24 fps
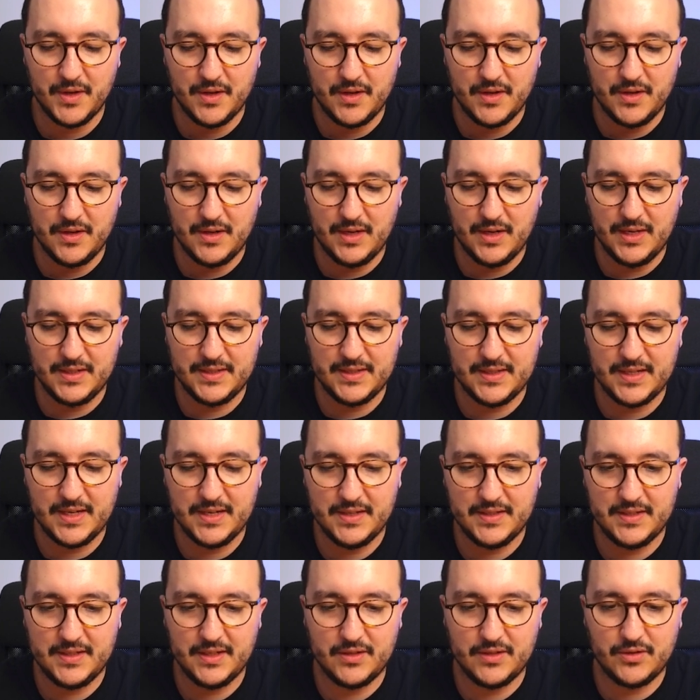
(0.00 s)
let's say
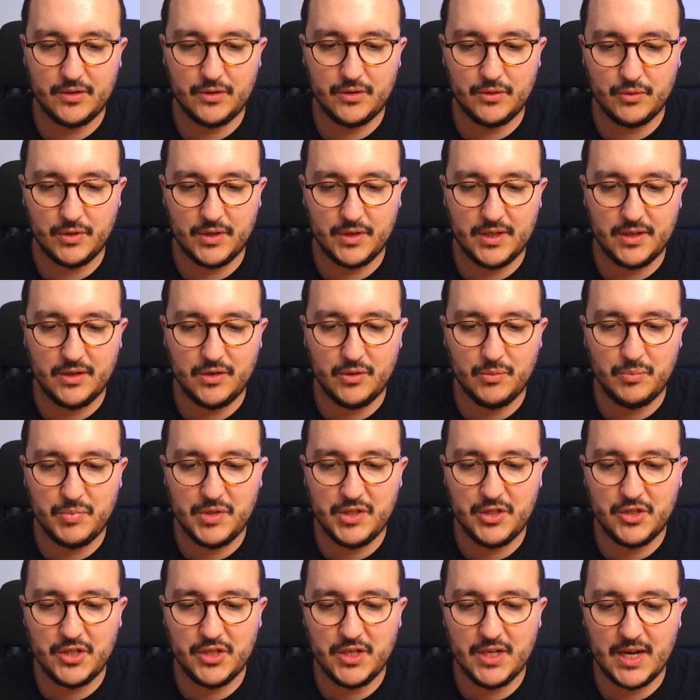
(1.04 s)
600, and the
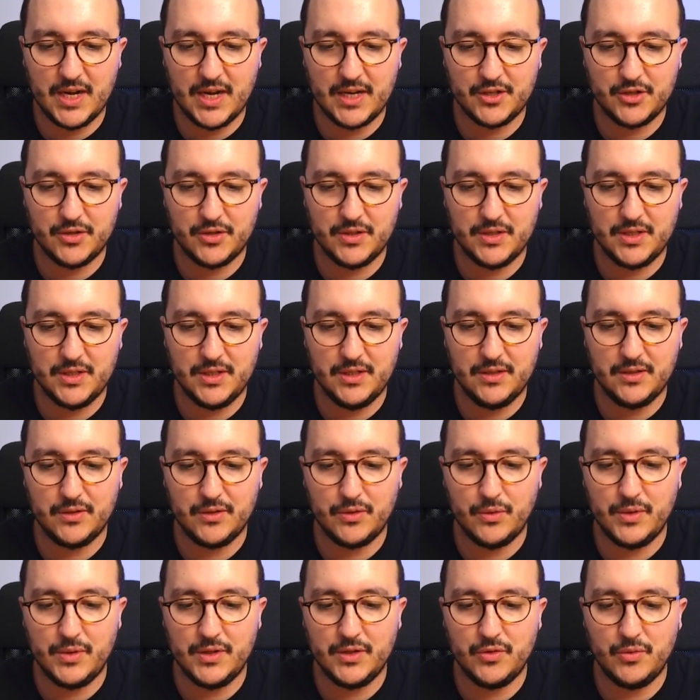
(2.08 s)
BG actually it's
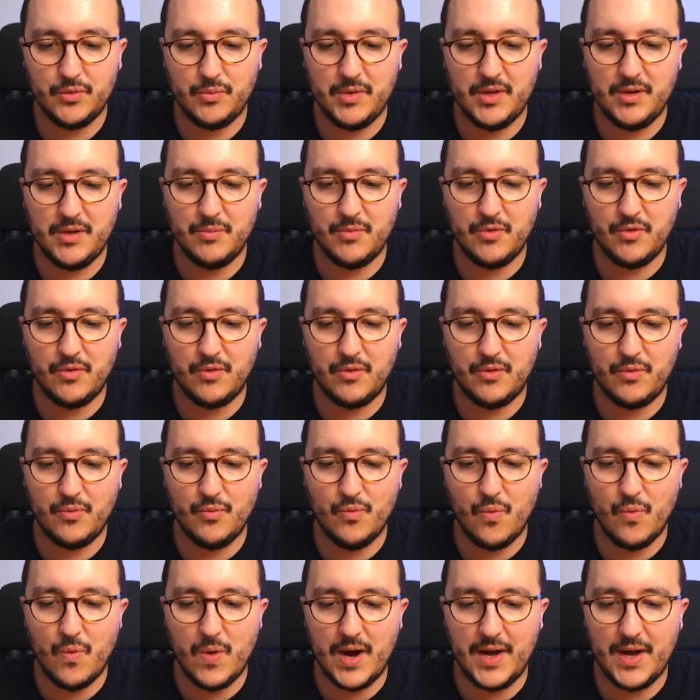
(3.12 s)
going to be more
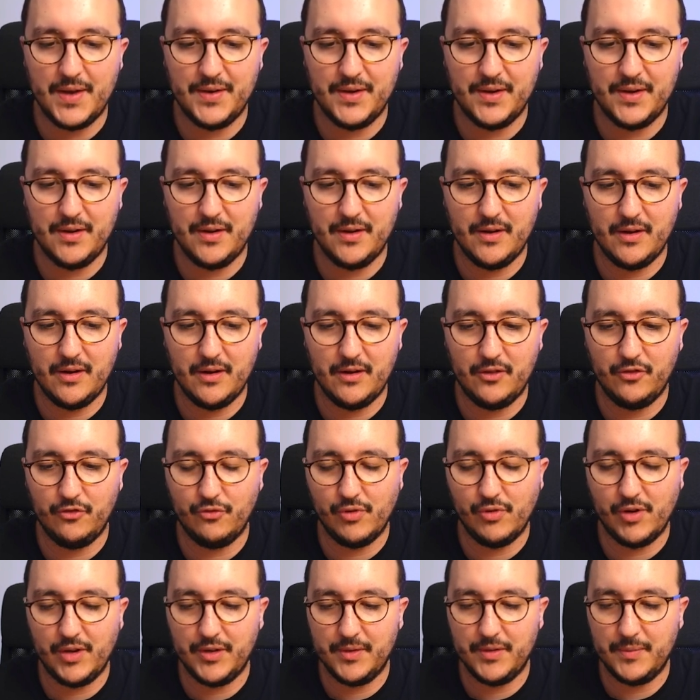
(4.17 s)

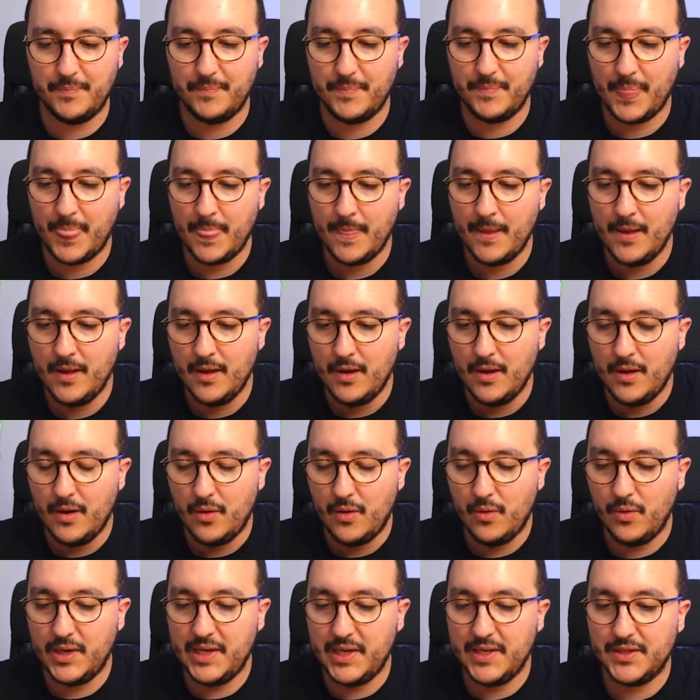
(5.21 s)
100.
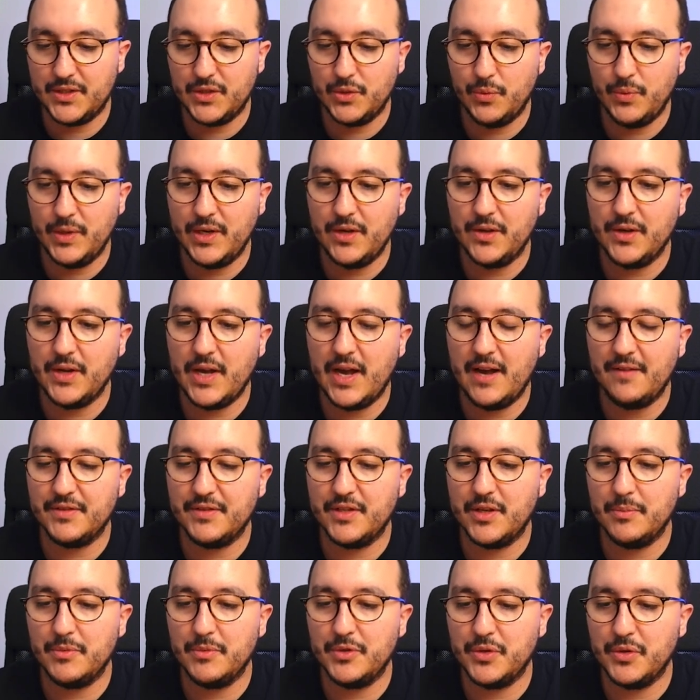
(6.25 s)
Okay, so we're gonna have
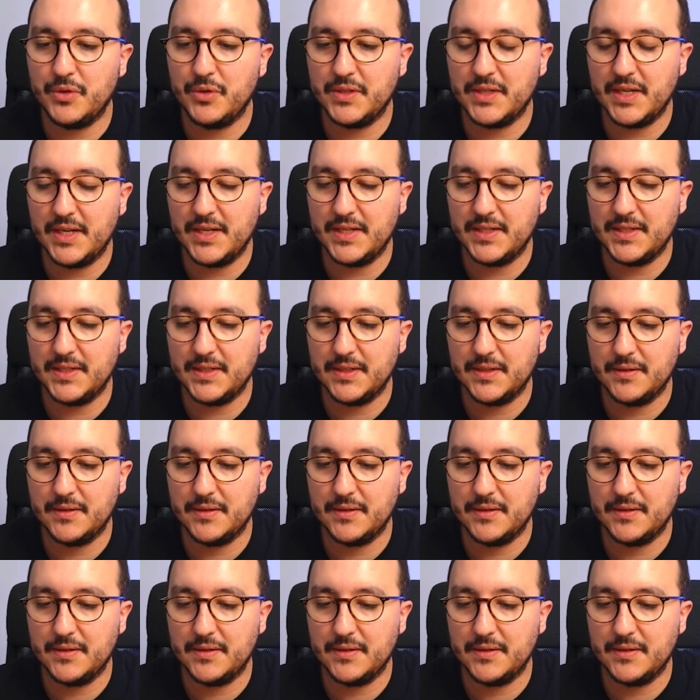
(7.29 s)
some success.